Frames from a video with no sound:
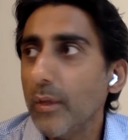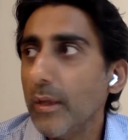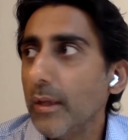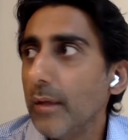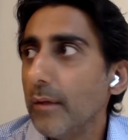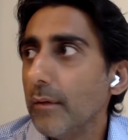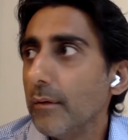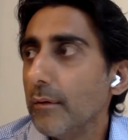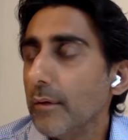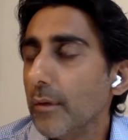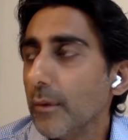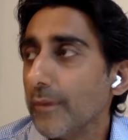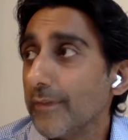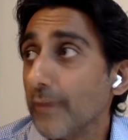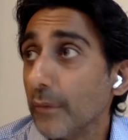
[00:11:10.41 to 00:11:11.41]

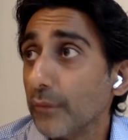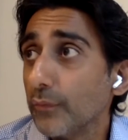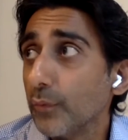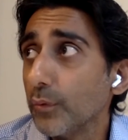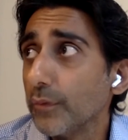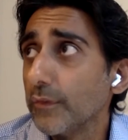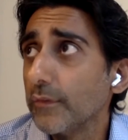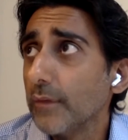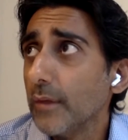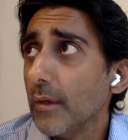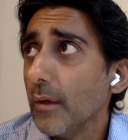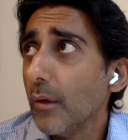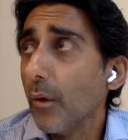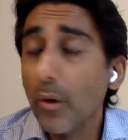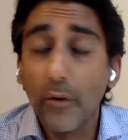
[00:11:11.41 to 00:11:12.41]
We, at Salesforce,
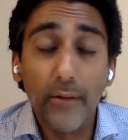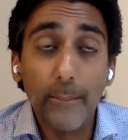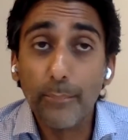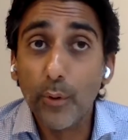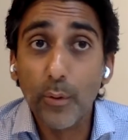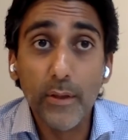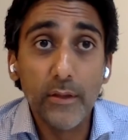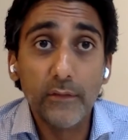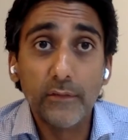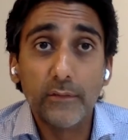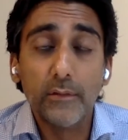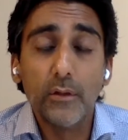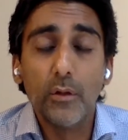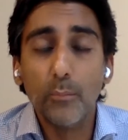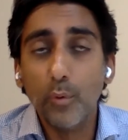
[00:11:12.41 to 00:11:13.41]
all our
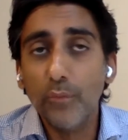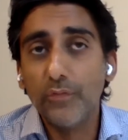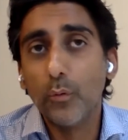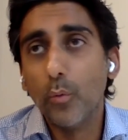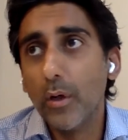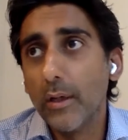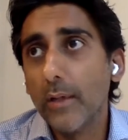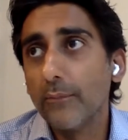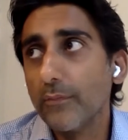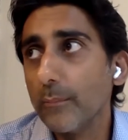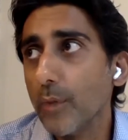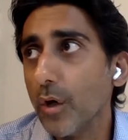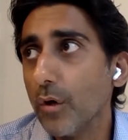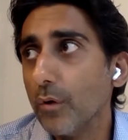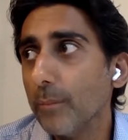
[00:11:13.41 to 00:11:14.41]
employees, moved to
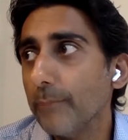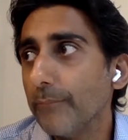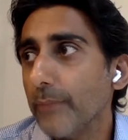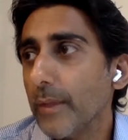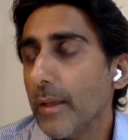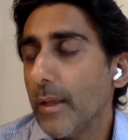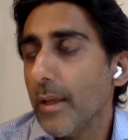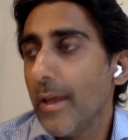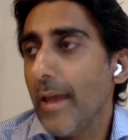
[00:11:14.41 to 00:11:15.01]
working from home,